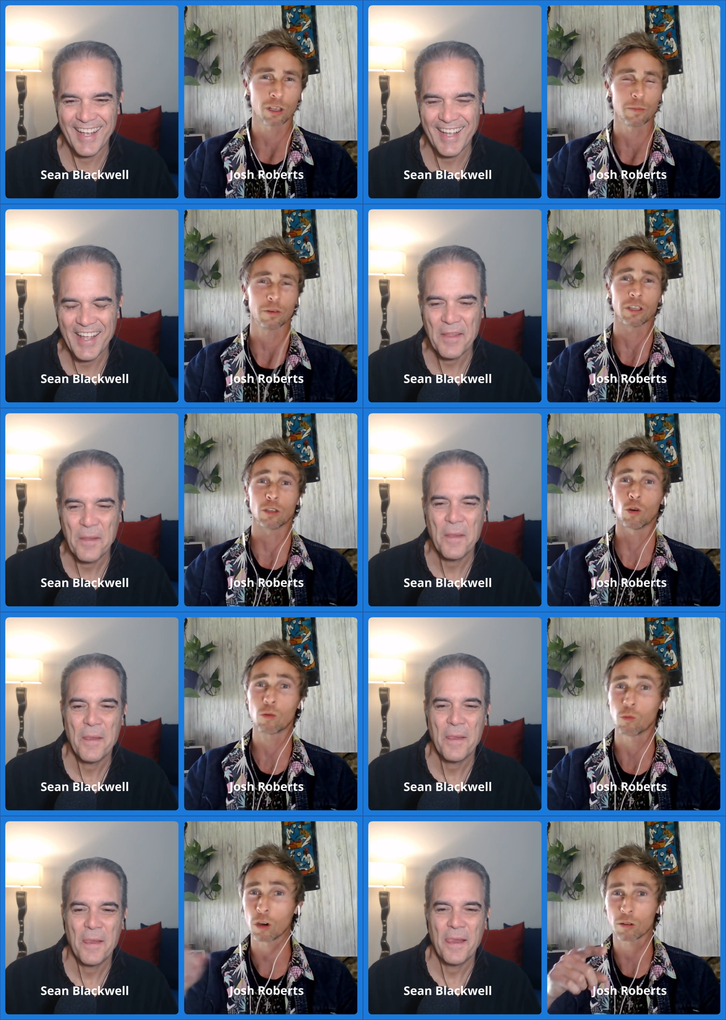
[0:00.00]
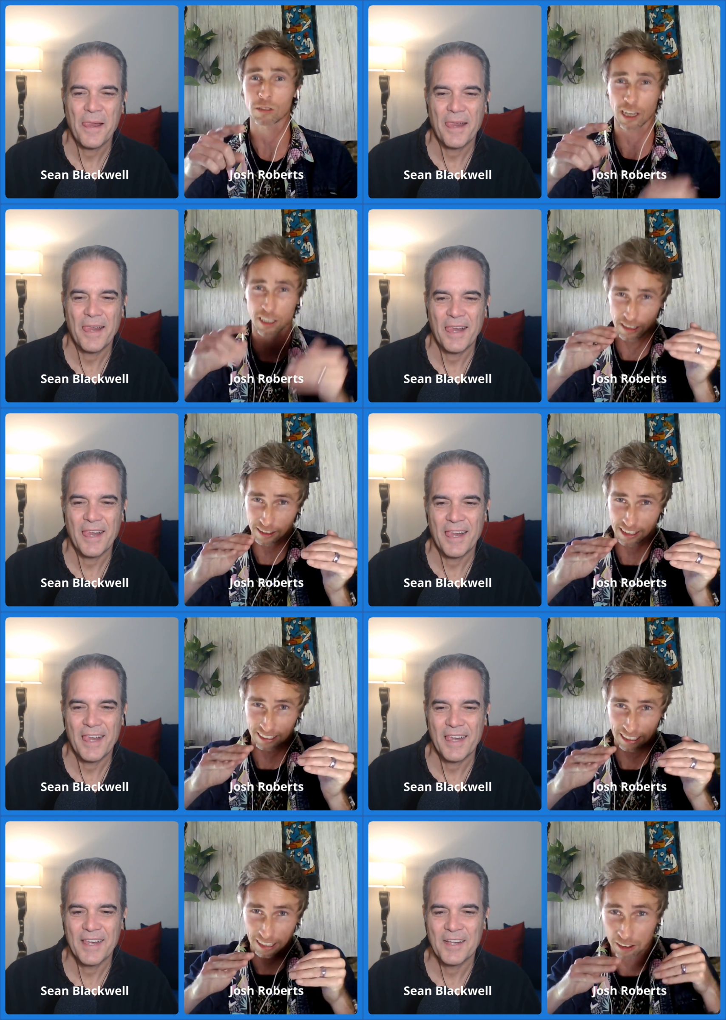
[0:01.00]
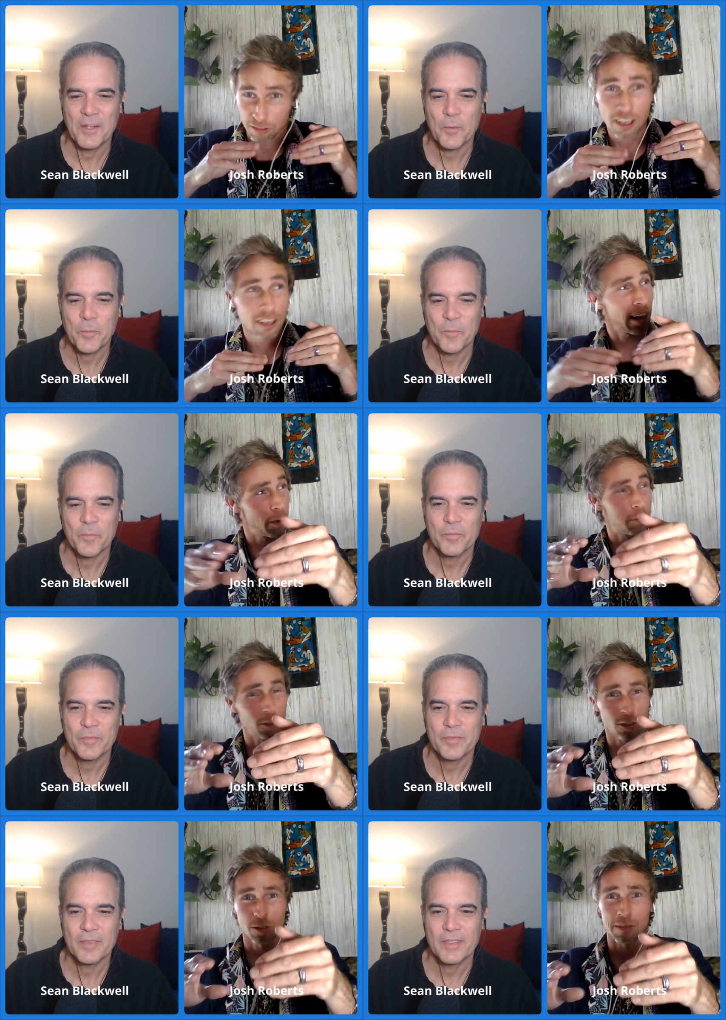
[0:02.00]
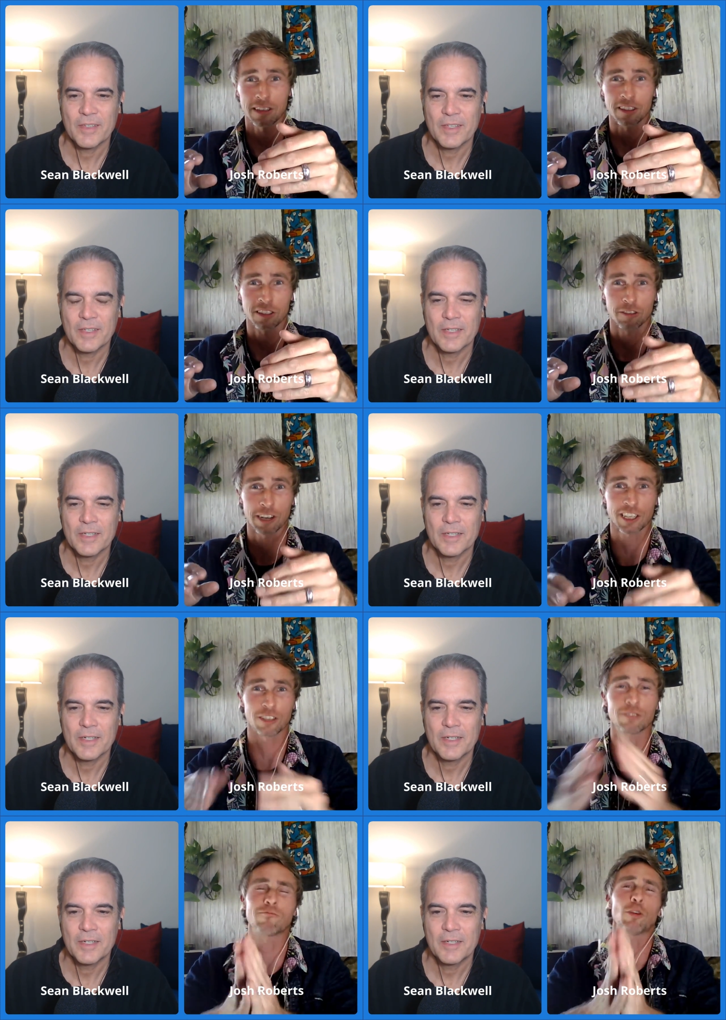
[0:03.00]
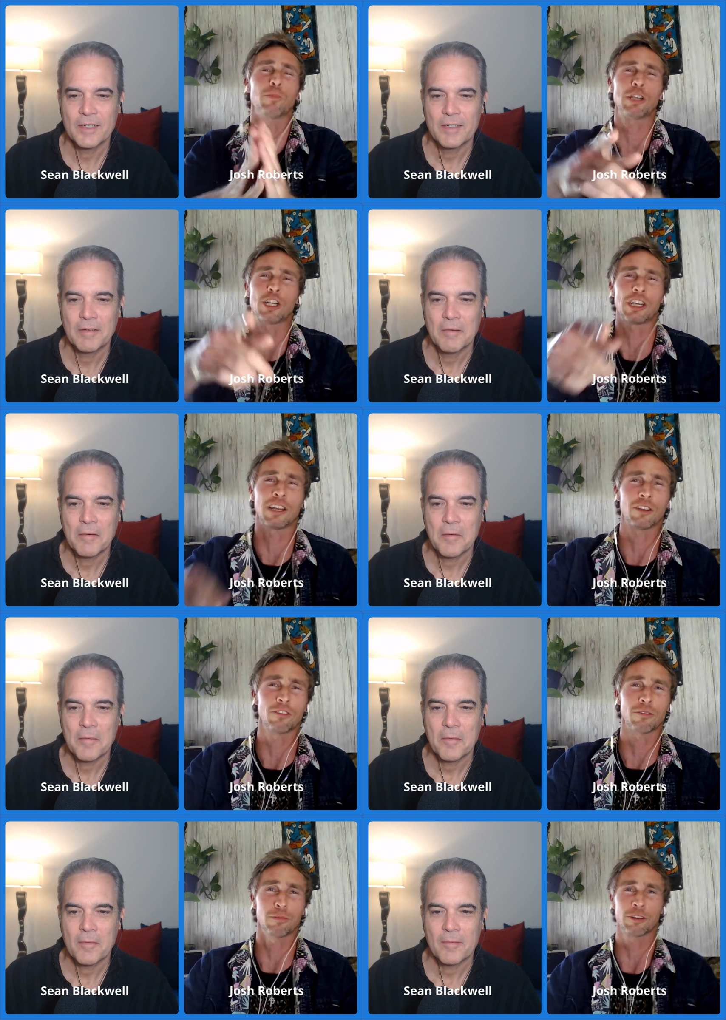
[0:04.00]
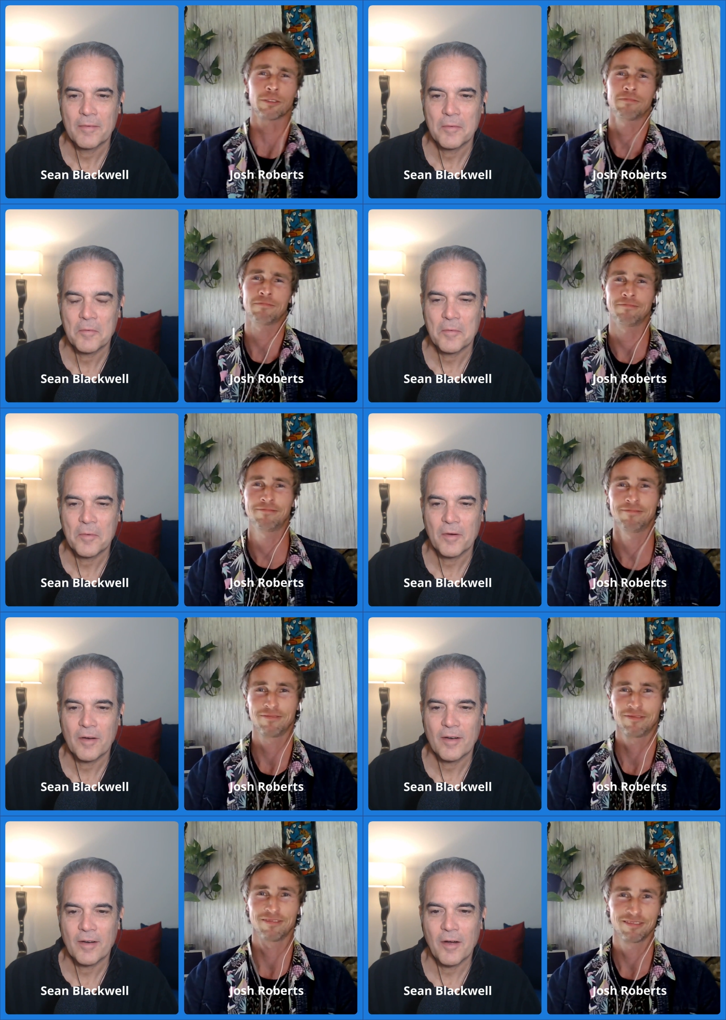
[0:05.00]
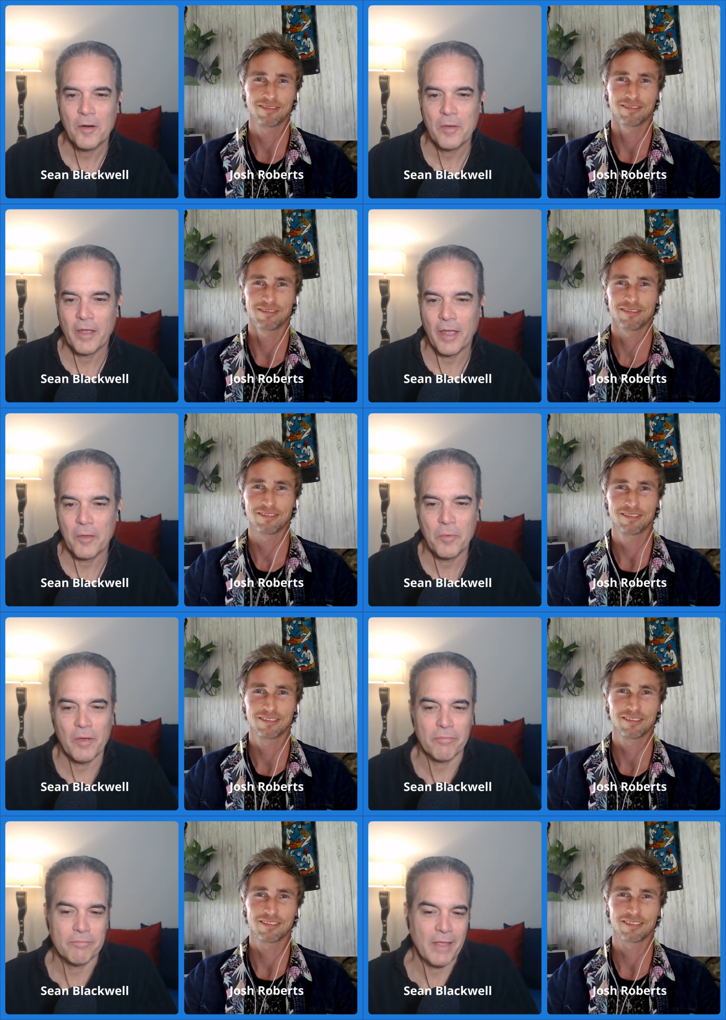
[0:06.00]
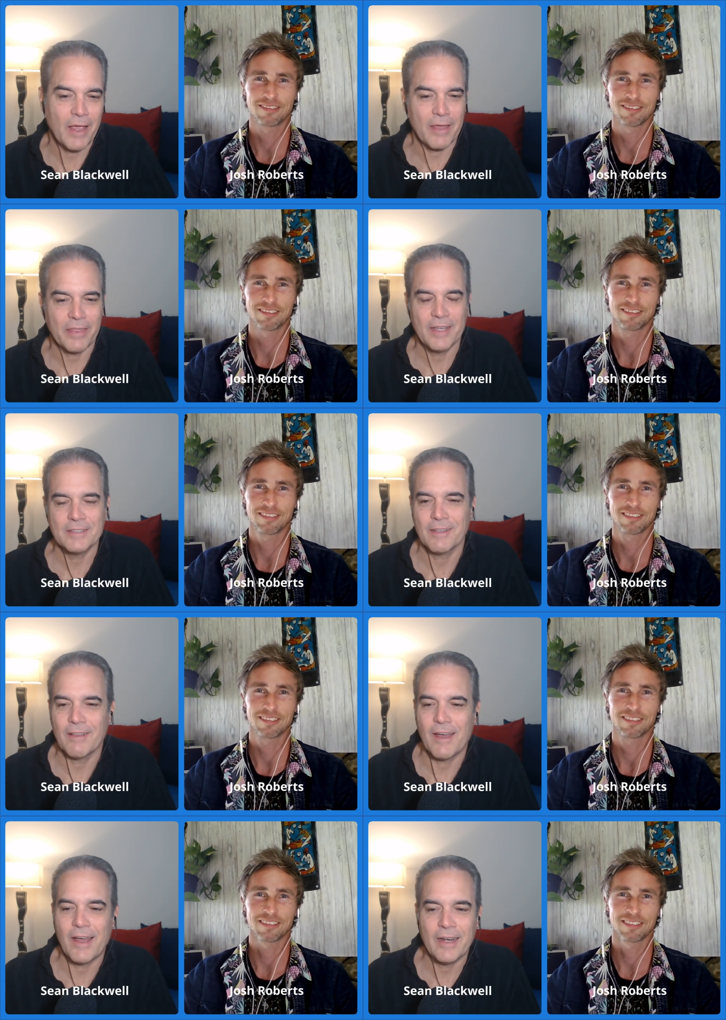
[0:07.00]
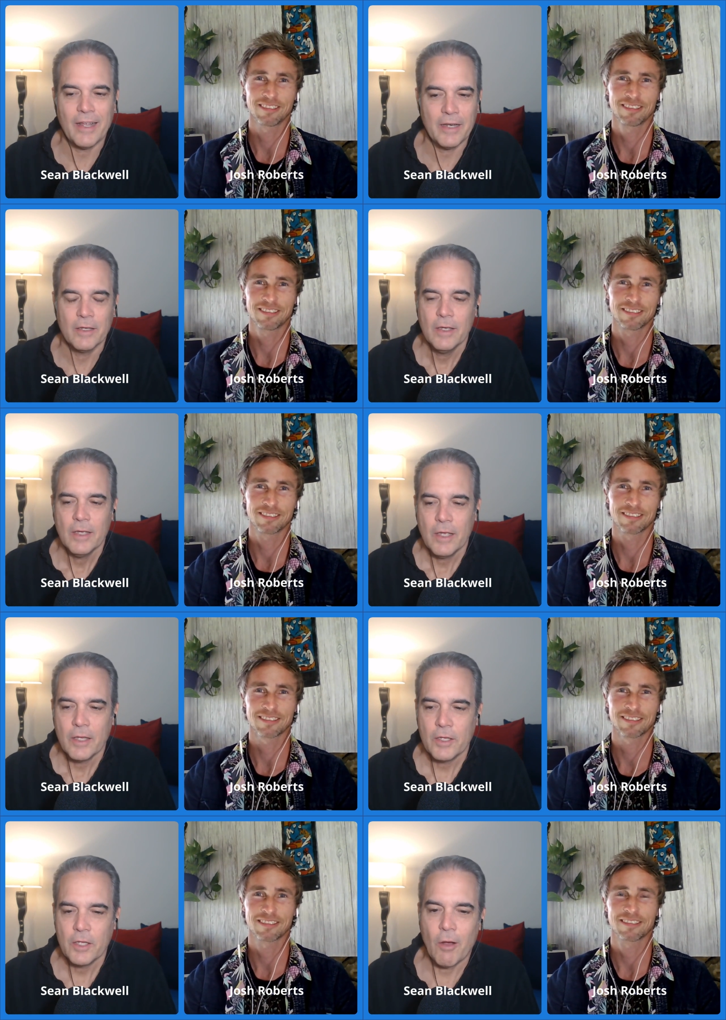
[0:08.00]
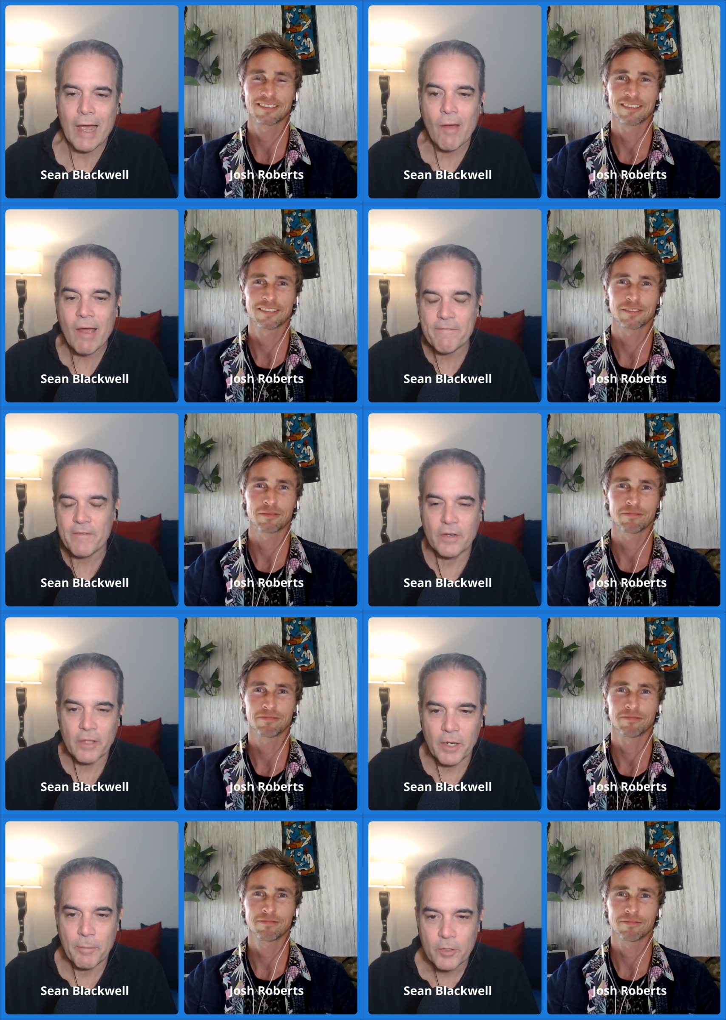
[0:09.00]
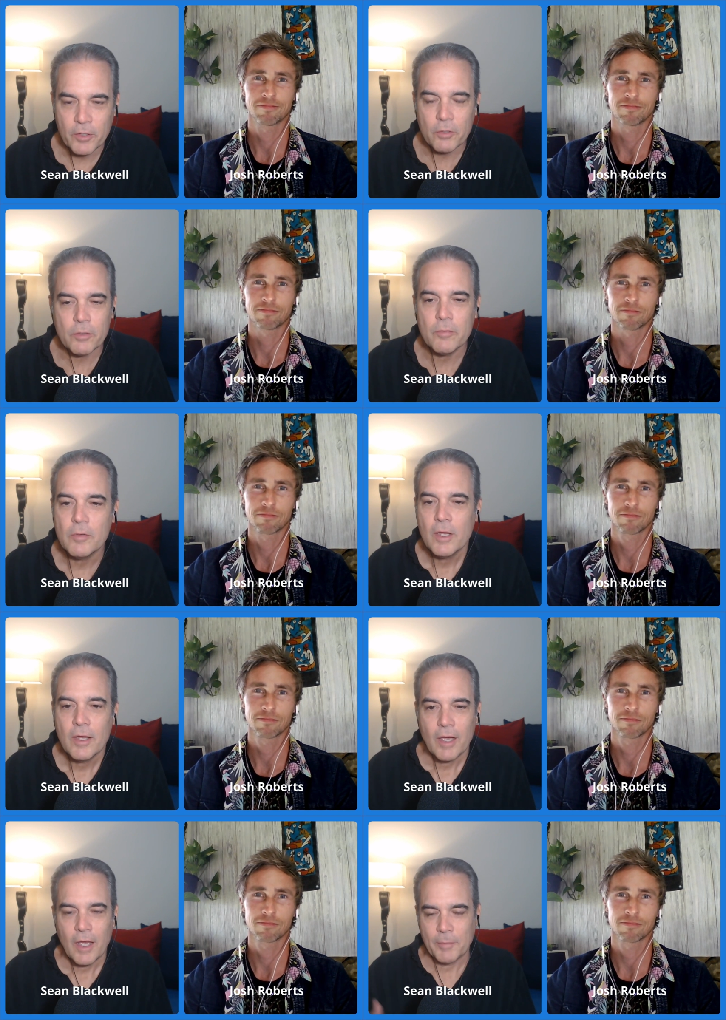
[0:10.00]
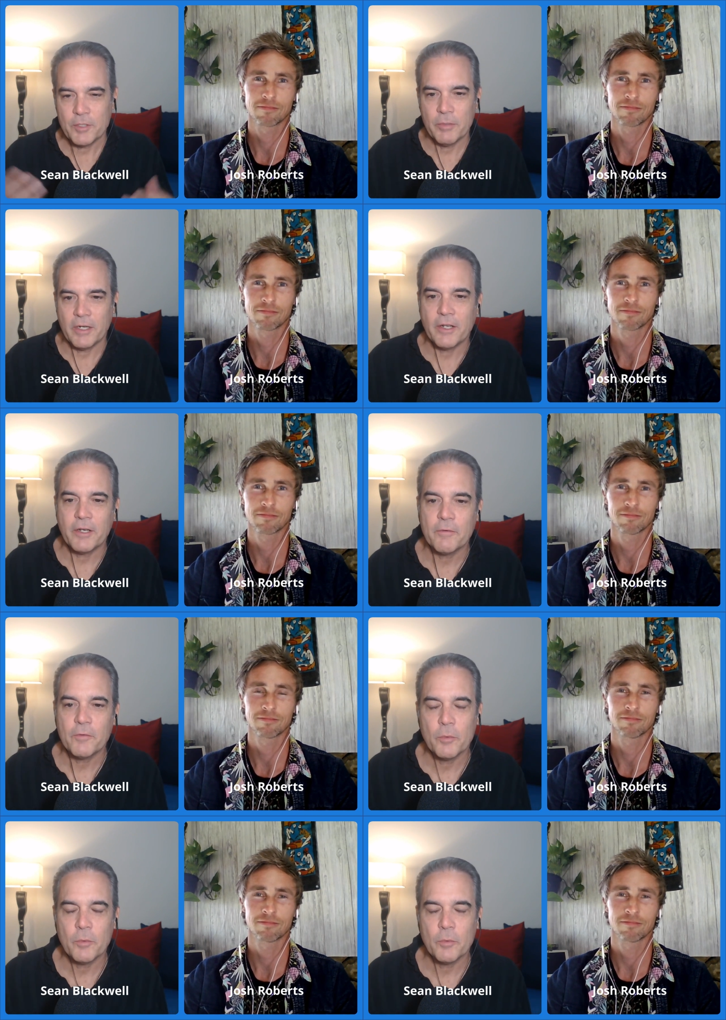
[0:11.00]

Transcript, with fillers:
Speaker 1: bro. Your work was actually the thing that kind of catapulted me in this direction. So appreciate you, bro.
Speaker 2: Okay. Well, yeah, thanks a lot. And you know, how I found out about you. I'm doing an interview